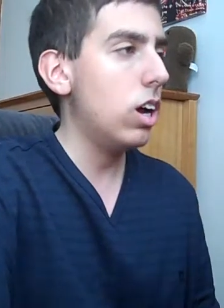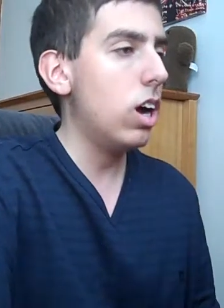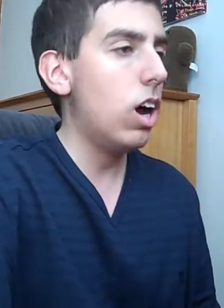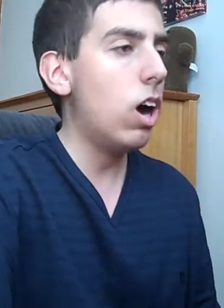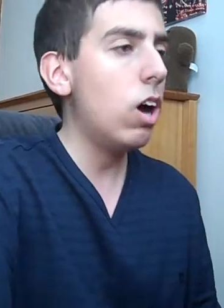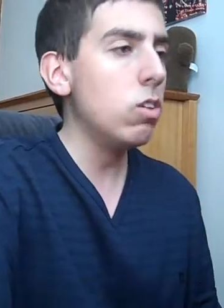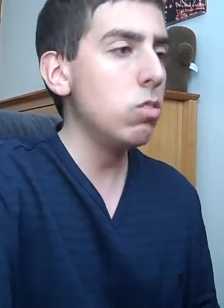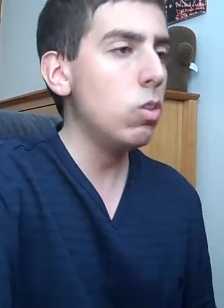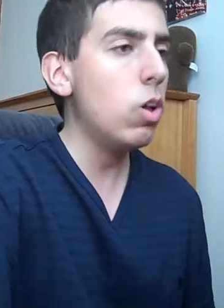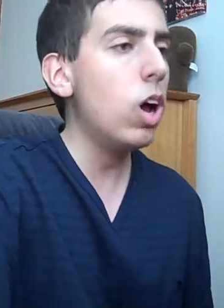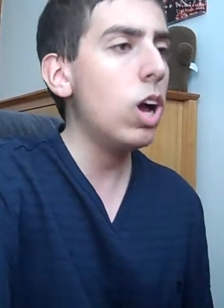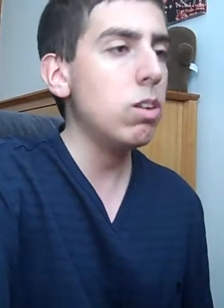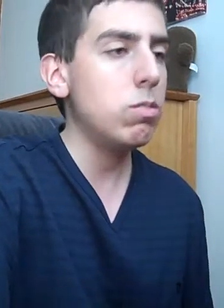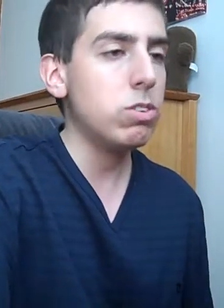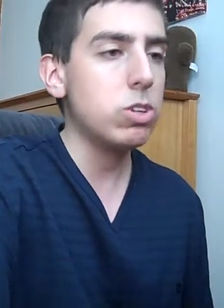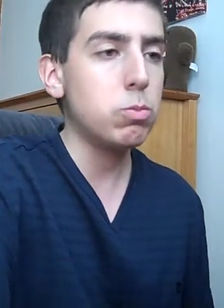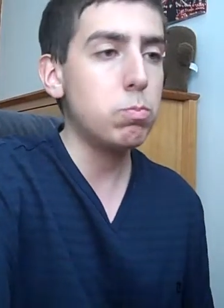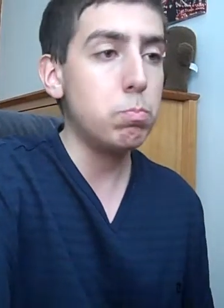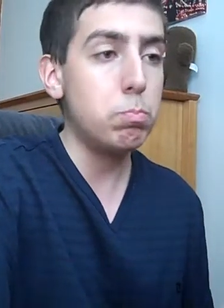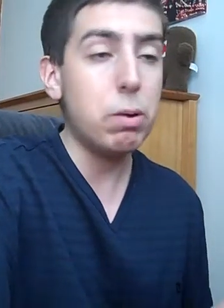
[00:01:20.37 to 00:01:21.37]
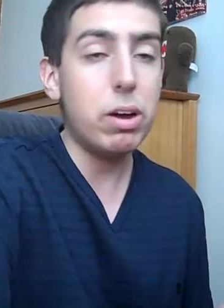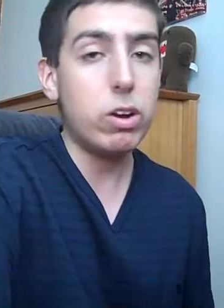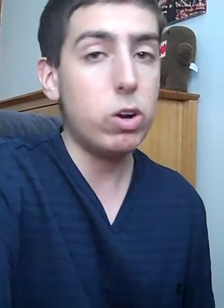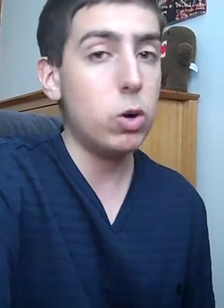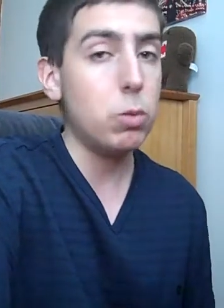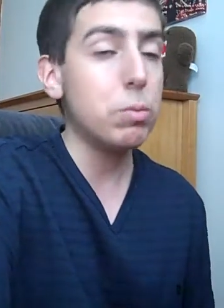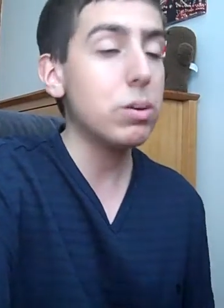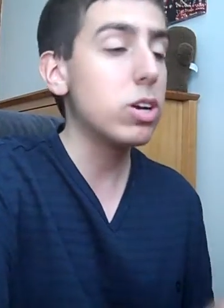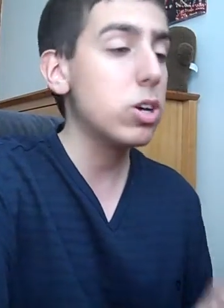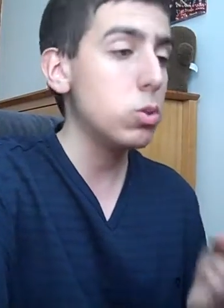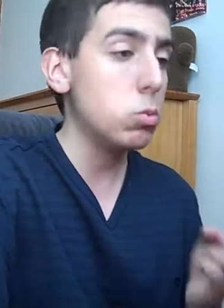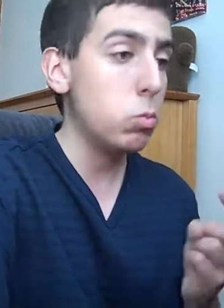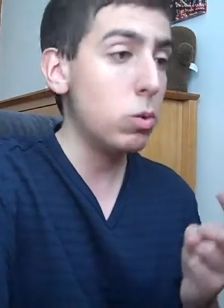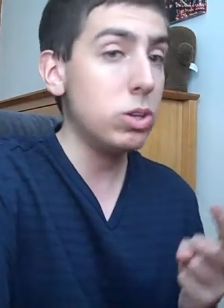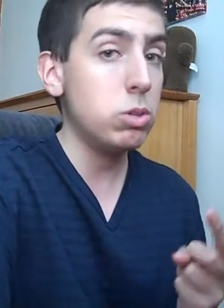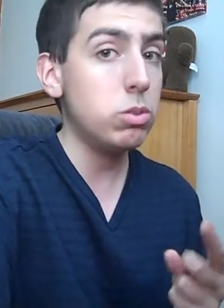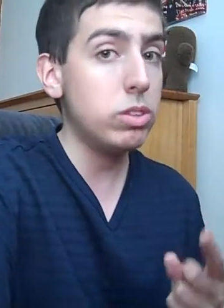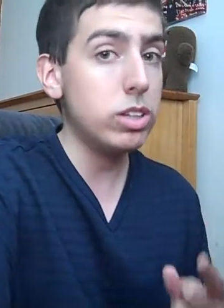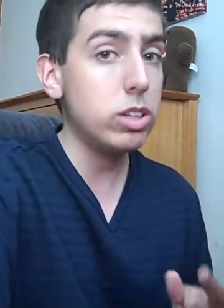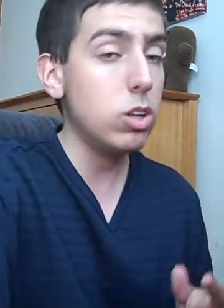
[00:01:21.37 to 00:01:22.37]
uh, OnLive is better because
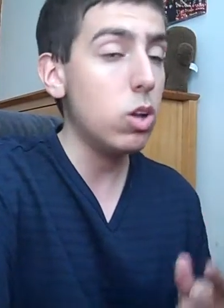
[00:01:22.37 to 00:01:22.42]
when you